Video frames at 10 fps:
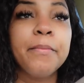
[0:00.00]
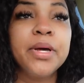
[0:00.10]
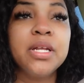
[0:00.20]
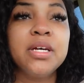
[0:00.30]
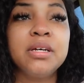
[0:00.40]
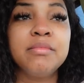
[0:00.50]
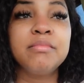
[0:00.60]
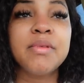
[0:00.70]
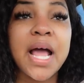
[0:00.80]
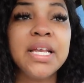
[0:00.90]
But
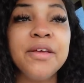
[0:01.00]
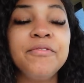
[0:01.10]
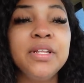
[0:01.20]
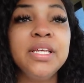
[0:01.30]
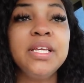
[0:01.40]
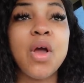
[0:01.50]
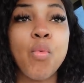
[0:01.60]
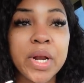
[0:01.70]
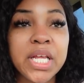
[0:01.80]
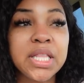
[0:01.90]
um, I definitely
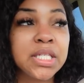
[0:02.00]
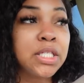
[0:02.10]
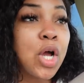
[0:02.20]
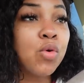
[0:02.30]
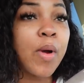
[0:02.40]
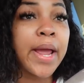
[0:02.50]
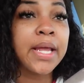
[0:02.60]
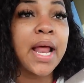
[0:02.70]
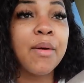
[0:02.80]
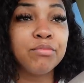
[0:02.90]
want to get this toe
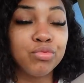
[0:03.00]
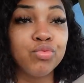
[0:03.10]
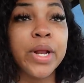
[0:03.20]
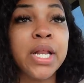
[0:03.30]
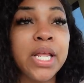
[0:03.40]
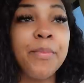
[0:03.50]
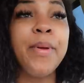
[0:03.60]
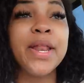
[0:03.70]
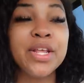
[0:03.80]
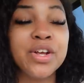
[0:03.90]
right. I'm ready to get
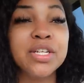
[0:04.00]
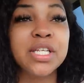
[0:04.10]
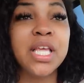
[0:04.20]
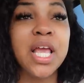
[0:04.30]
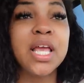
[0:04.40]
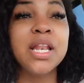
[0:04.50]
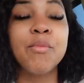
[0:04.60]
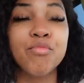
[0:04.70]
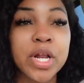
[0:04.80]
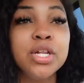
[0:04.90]
pedicures again.
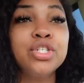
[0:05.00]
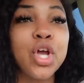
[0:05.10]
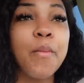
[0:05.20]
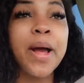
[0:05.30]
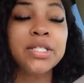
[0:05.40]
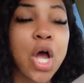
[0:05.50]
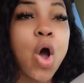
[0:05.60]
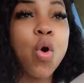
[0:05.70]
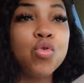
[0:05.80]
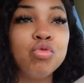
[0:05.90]
I'm ready to show my
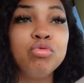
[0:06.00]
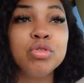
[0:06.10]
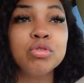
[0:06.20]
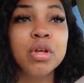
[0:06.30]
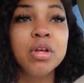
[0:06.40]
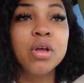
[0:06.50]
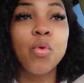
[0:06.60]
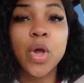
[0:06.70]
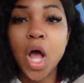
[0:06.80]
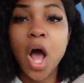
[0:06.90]
toes
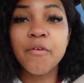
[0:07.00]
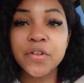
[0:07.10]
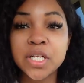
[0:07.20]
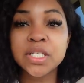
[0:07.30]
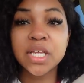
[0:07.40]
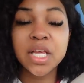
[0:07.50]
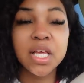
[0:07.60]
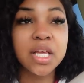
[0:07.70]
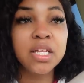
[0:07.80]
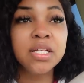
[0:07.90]
with confidence
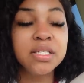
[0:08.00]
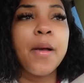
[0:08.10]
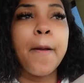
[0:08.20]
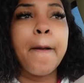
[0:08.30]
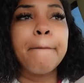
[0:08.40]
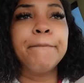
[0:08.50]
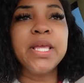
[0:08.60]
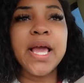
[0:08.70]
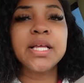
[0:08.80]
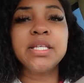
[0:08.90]
again. But
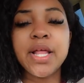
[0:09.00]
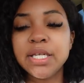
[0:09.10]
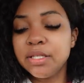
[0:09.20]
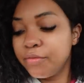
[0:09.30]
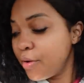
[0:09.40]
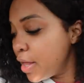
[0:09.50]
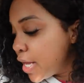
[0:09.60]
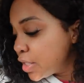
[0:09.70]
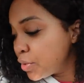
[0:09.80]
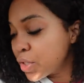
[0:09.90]
yeah, so that's the
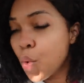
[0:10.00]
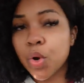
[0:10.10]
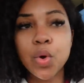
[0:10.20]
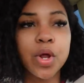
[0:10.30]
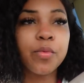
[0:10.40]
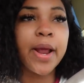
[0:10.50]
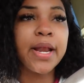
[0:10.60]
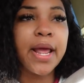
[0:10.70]
that's what's going on right